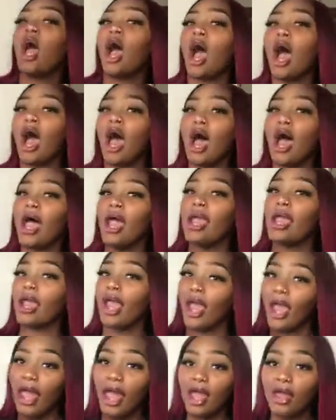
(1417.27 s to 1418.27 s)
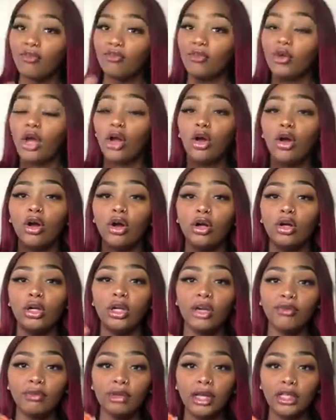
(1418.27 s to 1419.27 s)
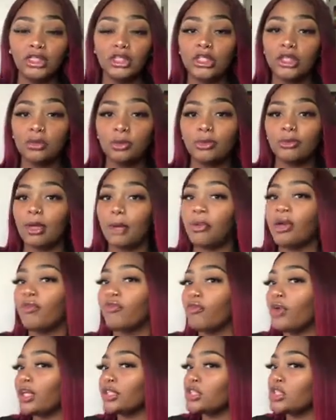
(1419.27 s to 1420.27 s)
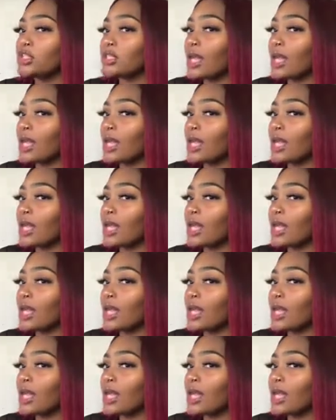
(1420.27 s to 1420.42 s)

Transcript: I have good relationships with my professors.